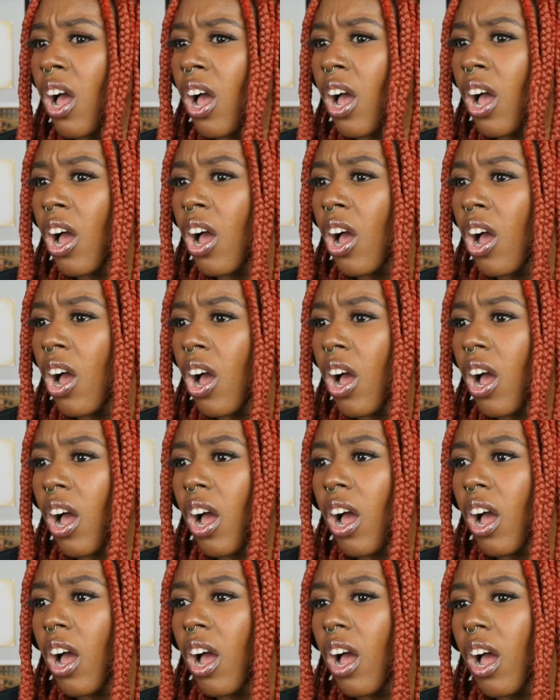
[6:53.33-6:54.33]

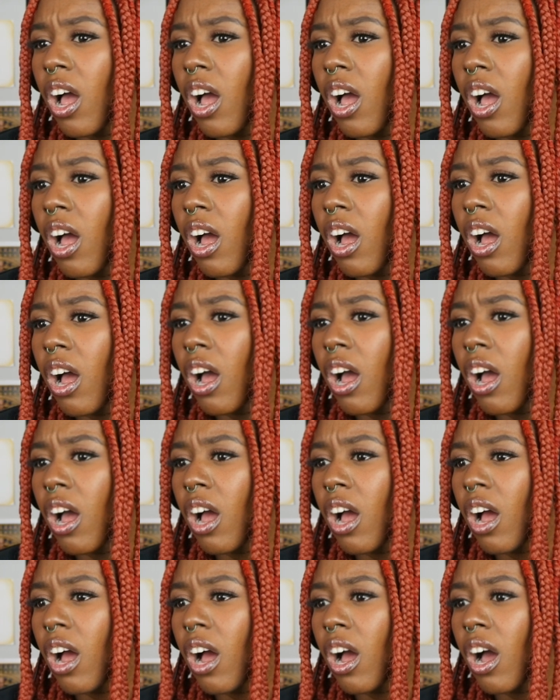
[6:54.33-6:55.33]

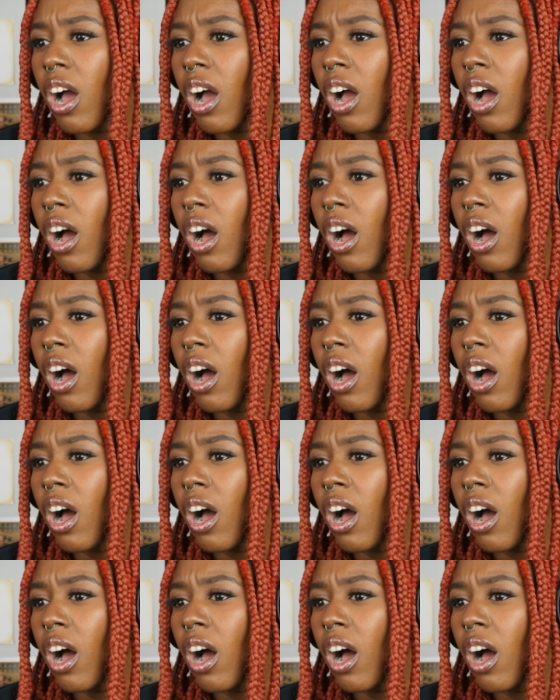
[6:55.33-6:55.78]
[no speech]